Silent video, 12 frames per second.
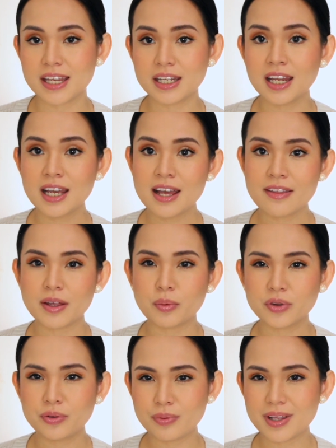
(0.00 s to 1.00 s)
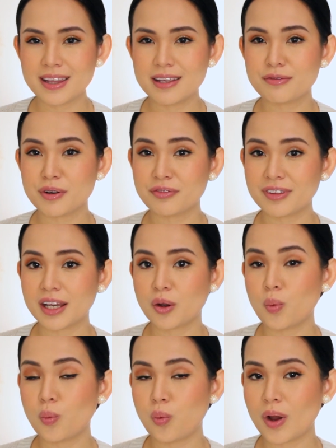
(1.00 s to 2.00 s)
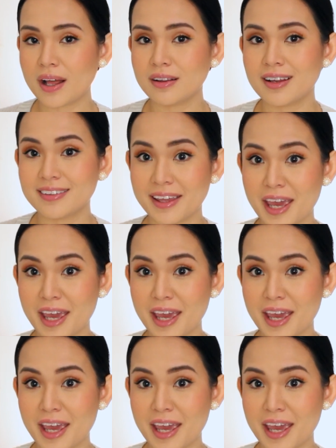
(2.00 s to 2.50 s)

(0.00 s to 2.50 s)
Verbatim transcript: and that would really reflect well on